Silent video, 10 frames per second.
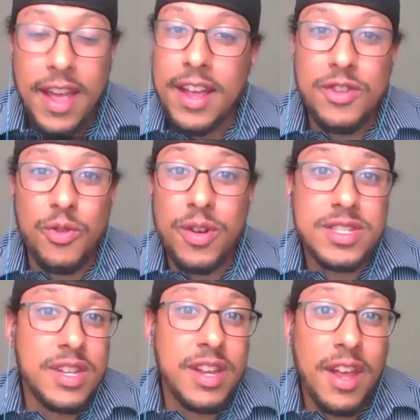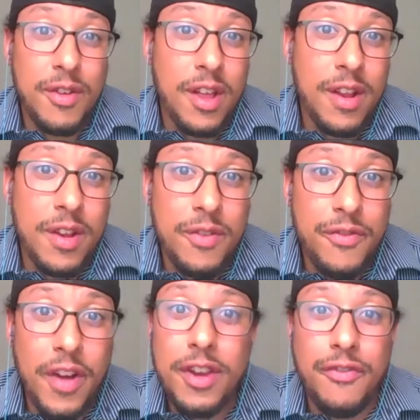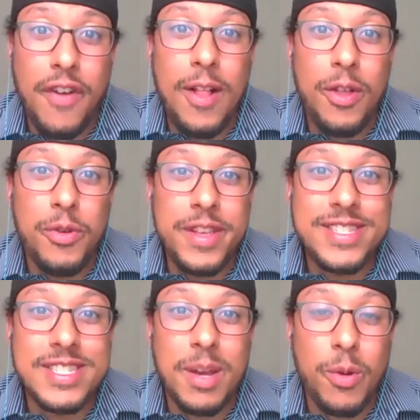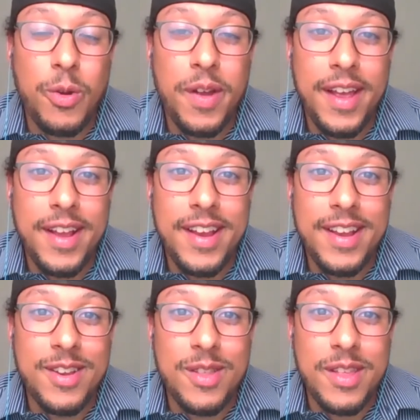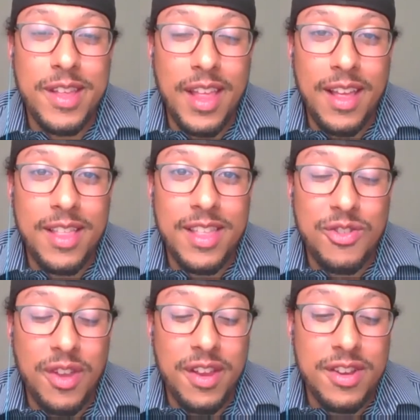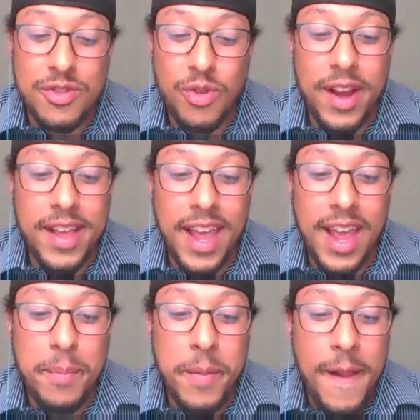interesting and fun to follow this summer and into training camp.